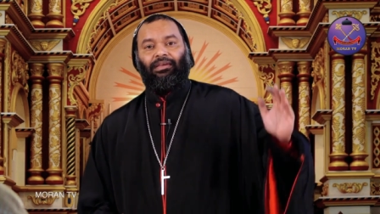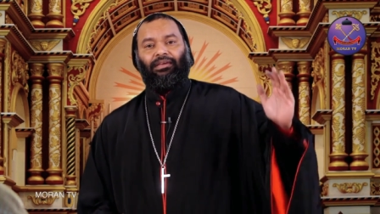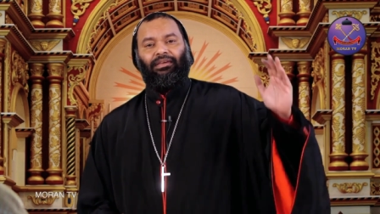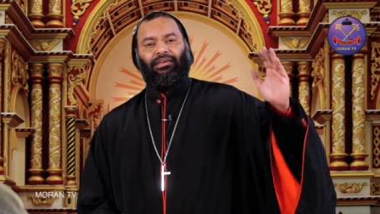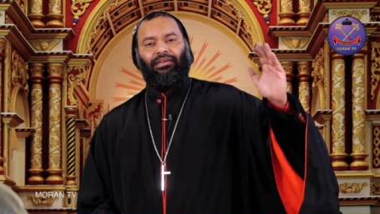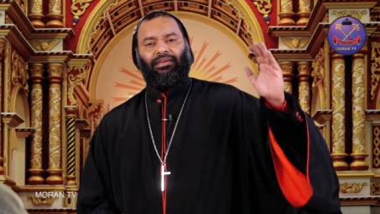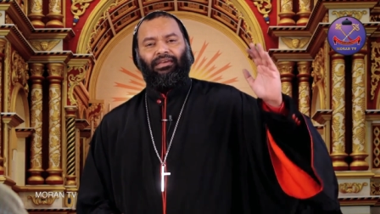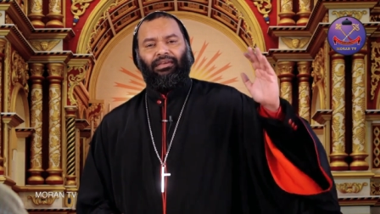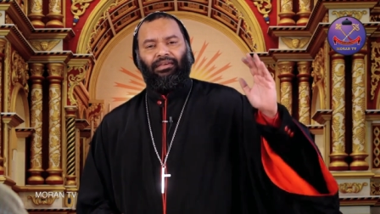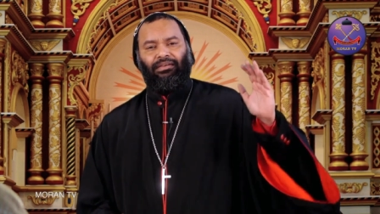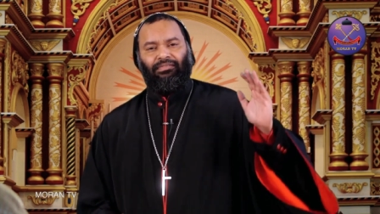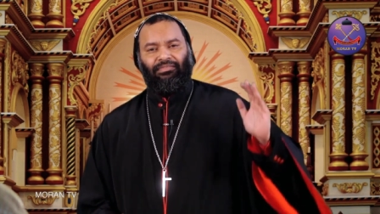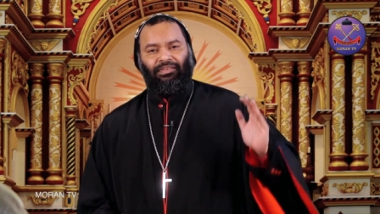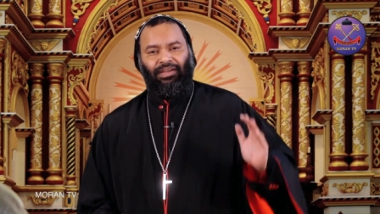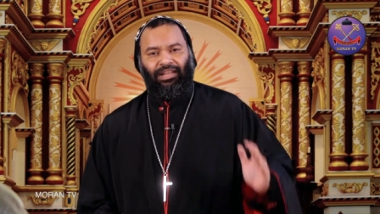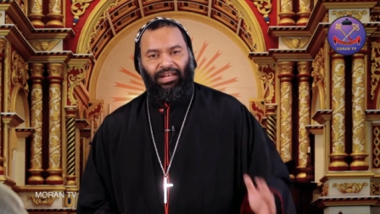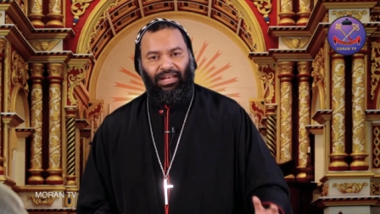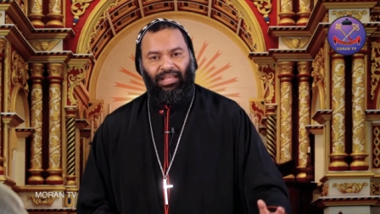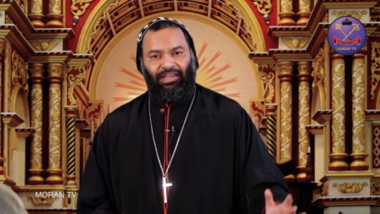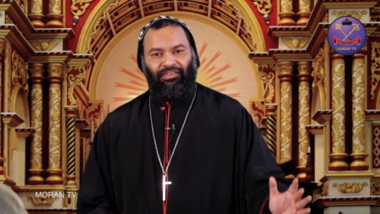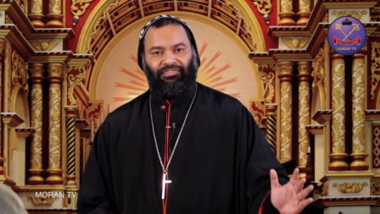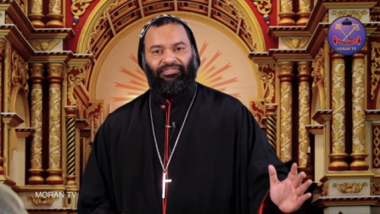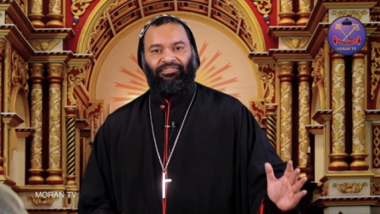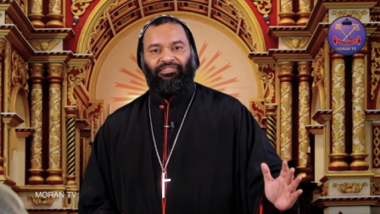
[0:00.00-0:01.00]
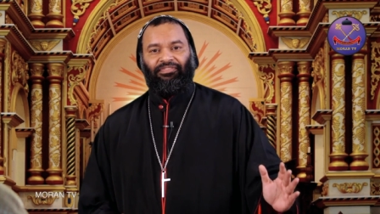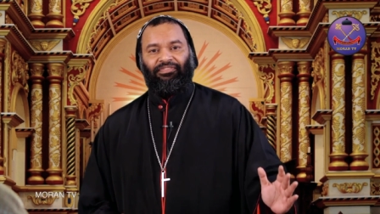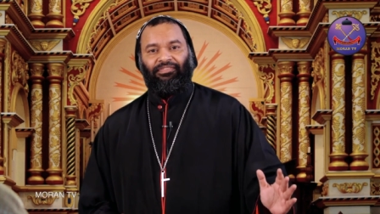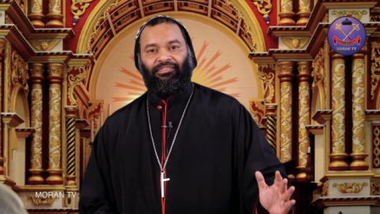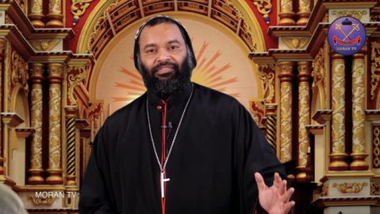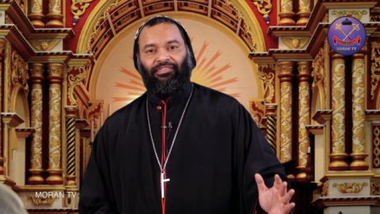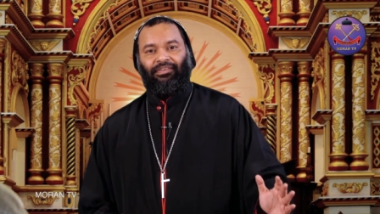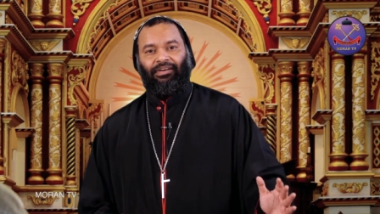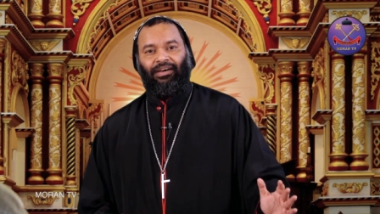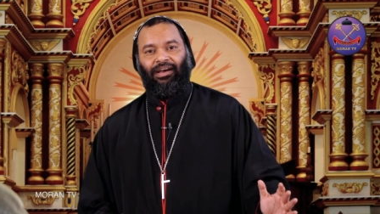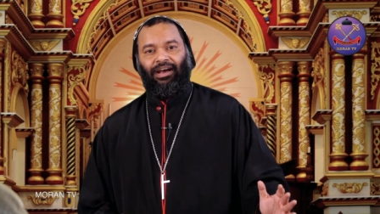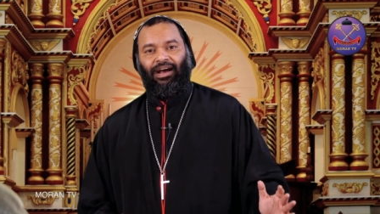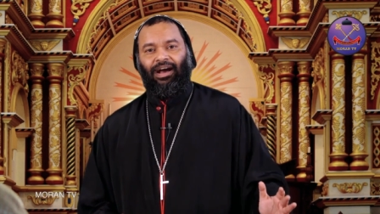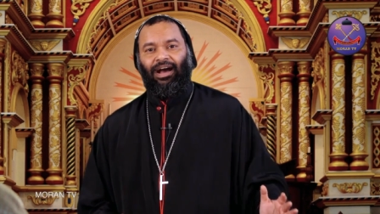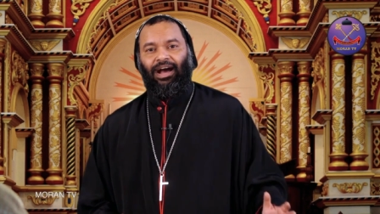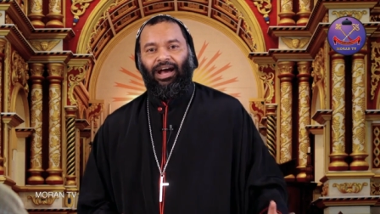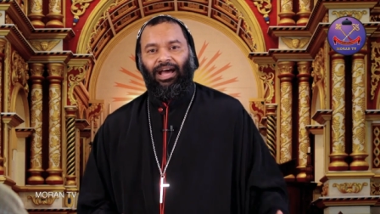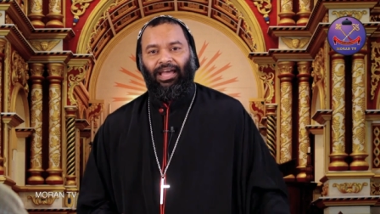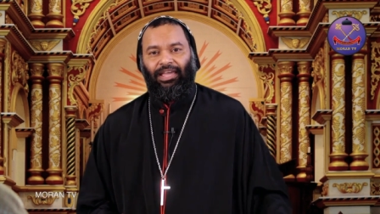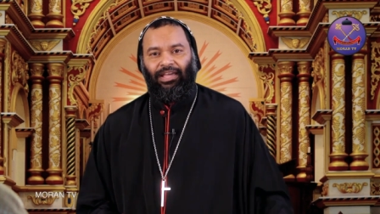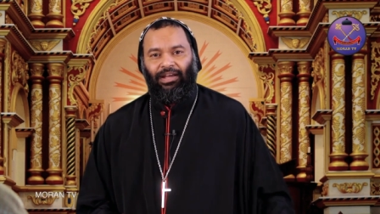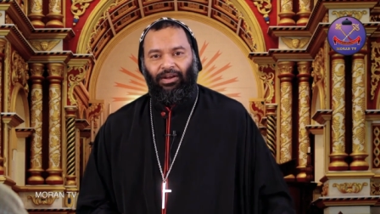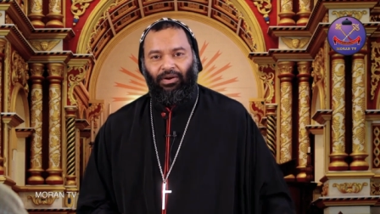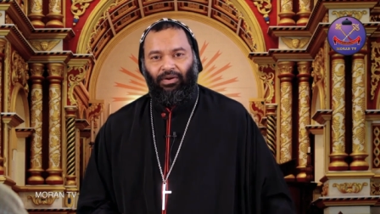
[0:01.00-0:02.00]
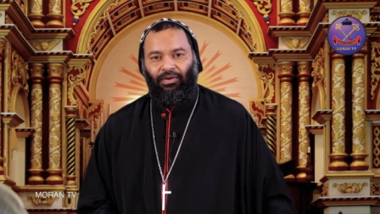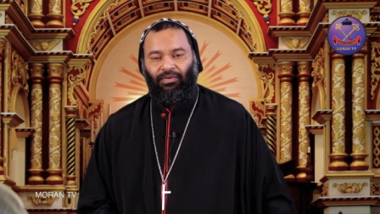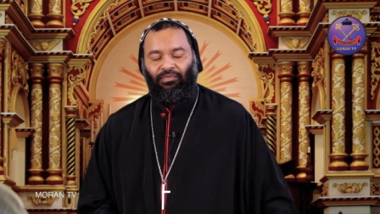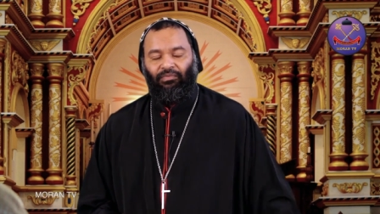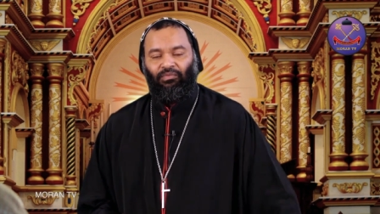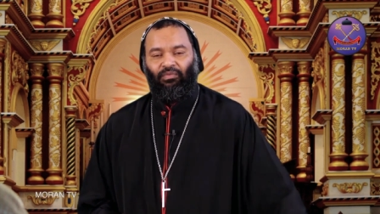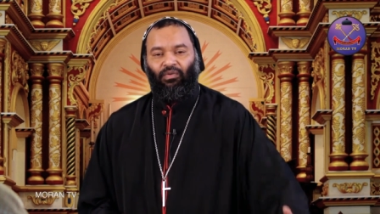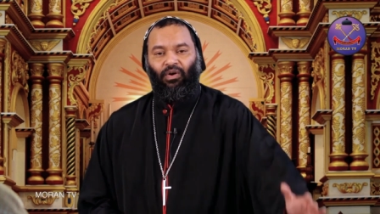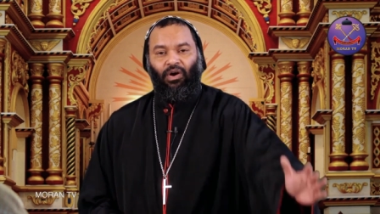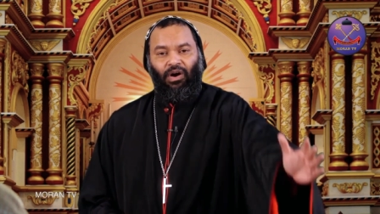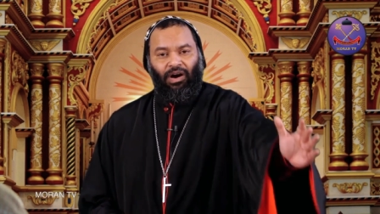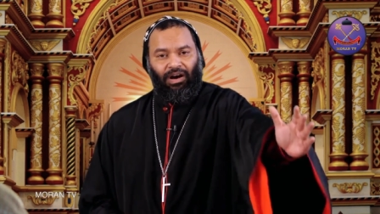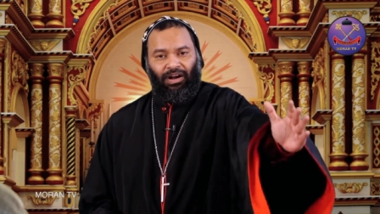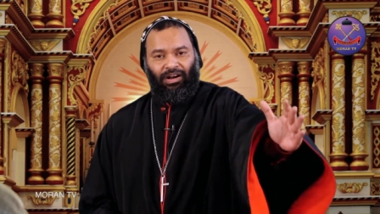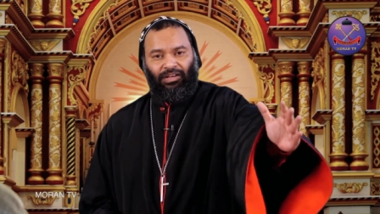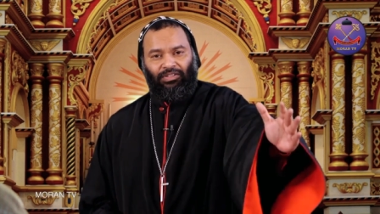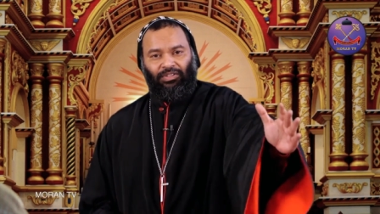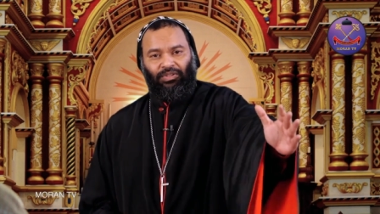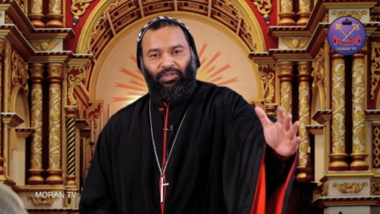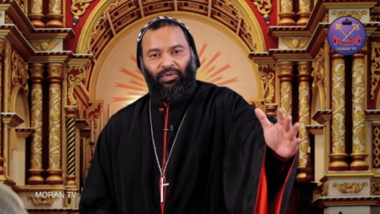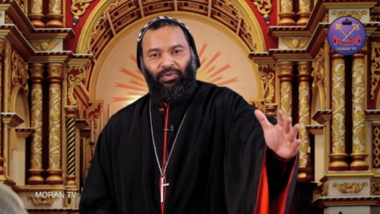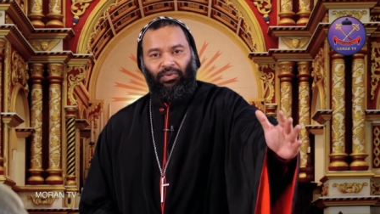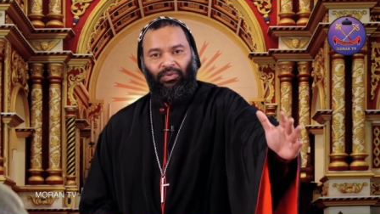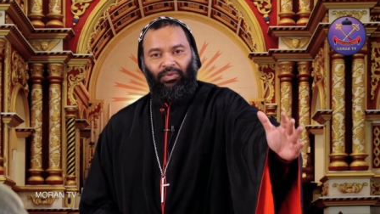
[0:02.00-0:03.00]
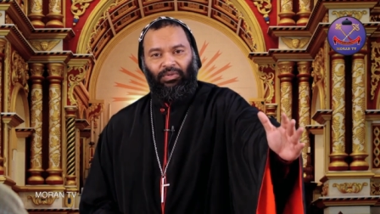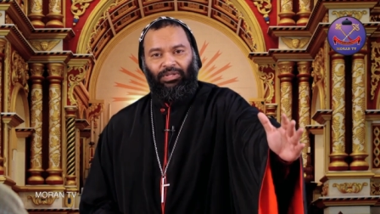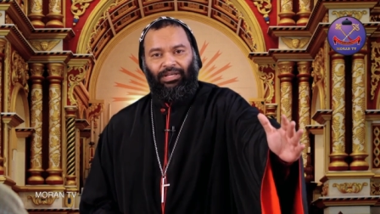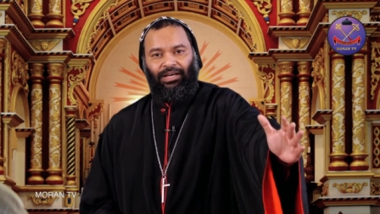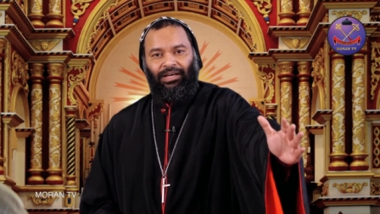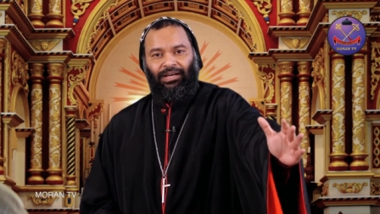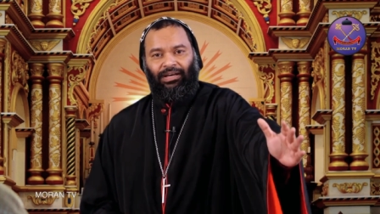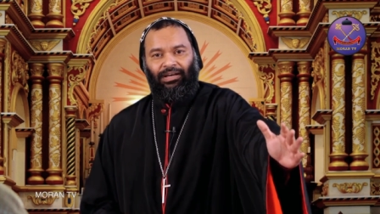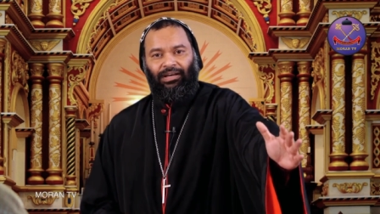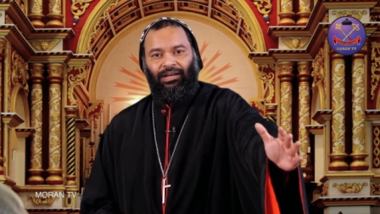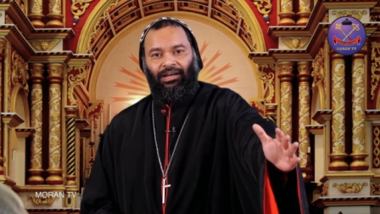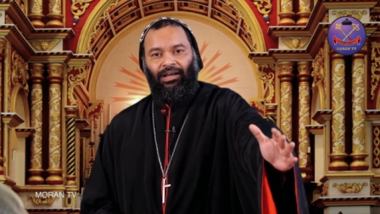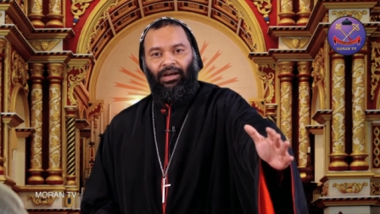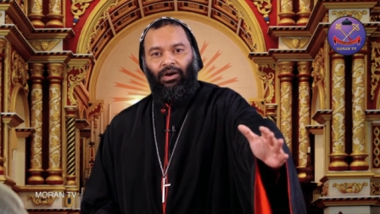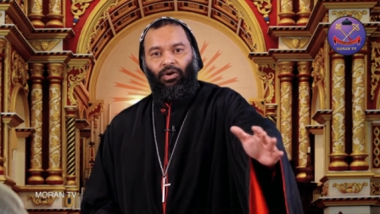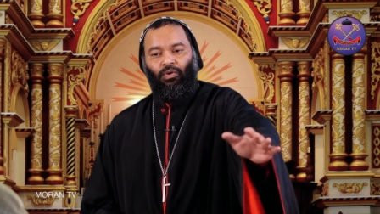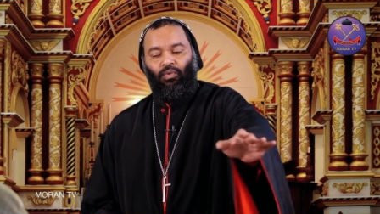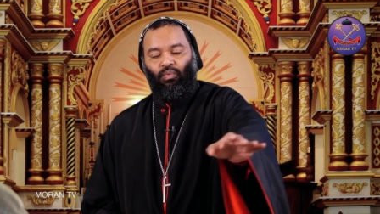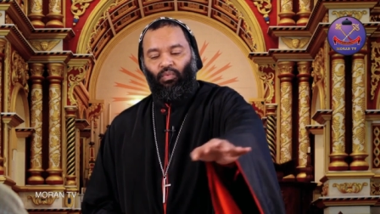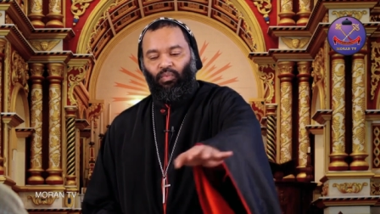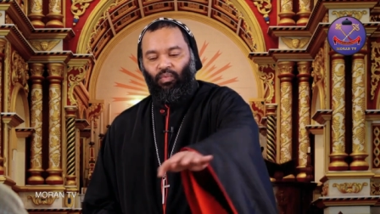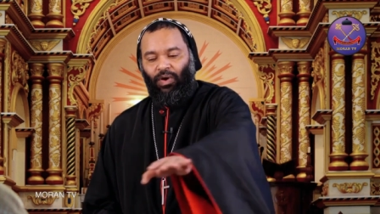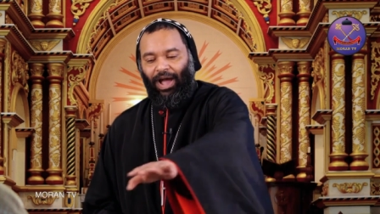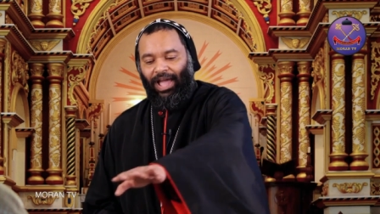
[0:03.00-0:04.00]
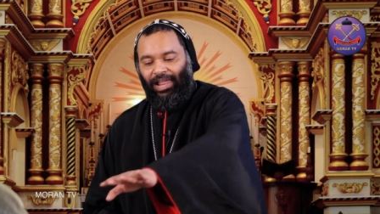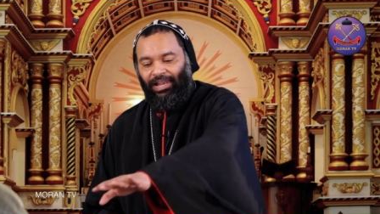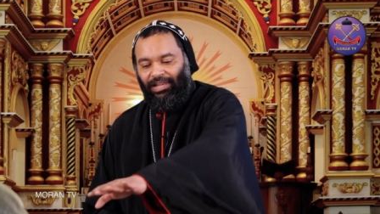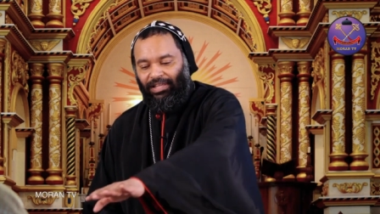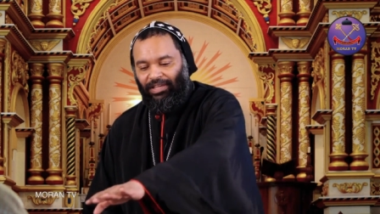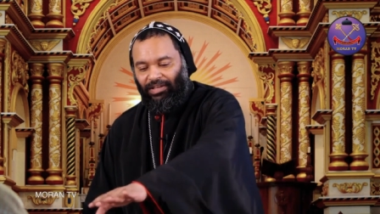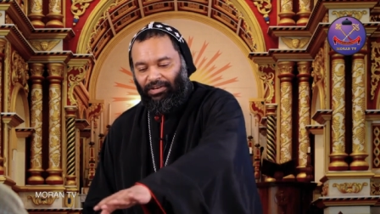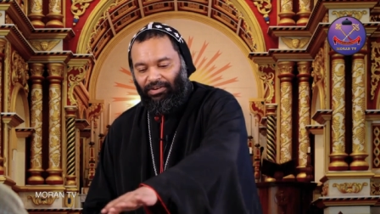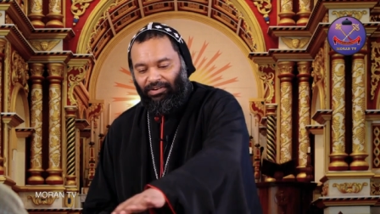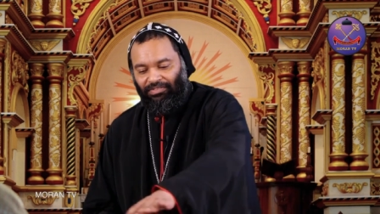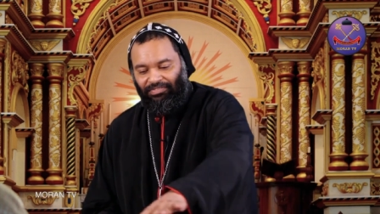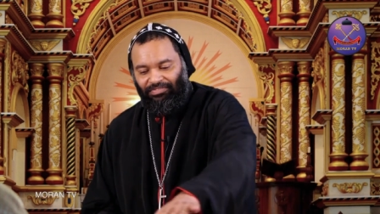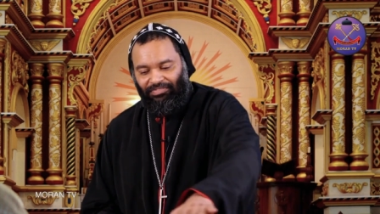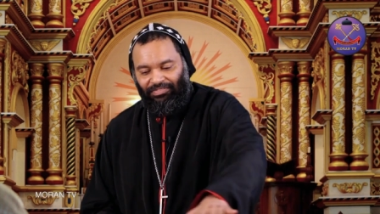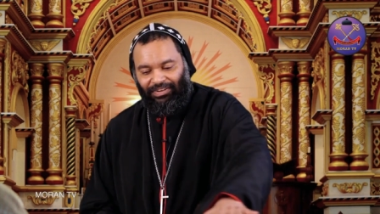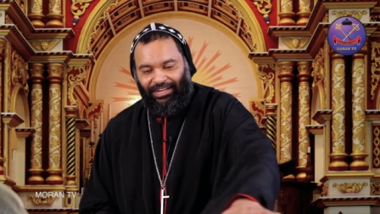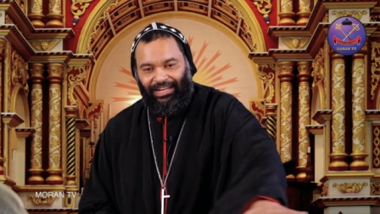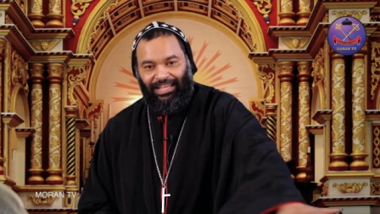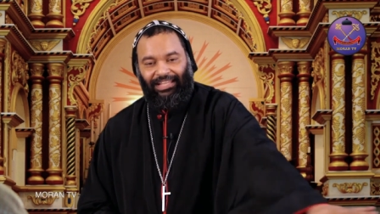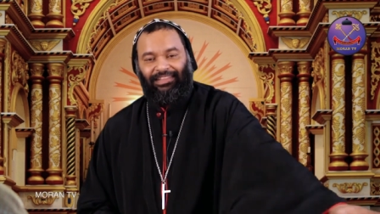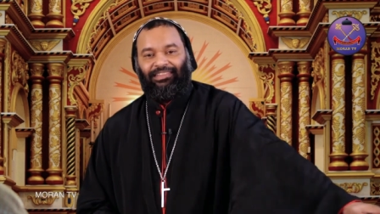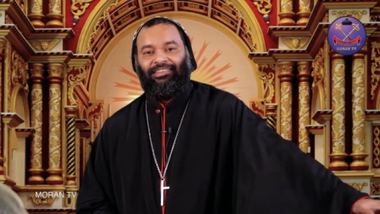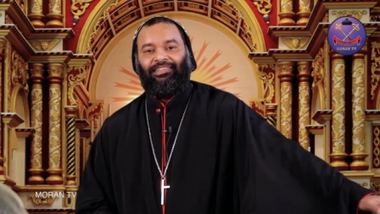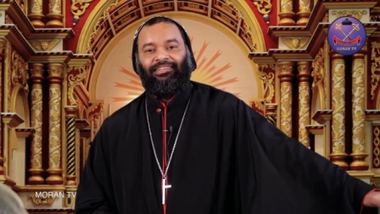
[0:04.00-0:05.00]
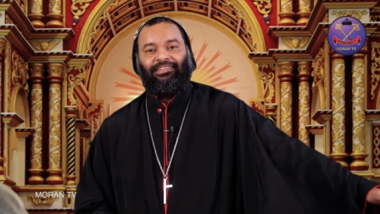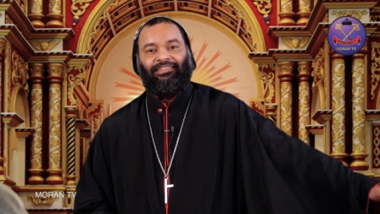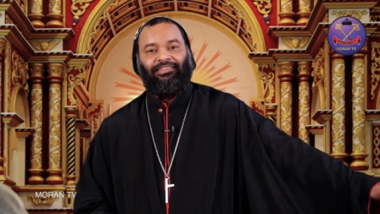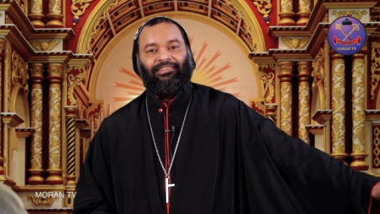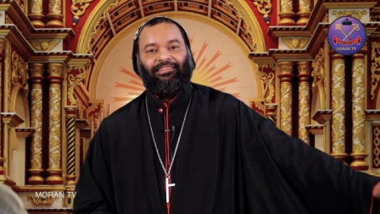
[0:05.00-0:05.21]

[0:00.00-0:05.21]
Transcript: Even if I walk through the valley of death,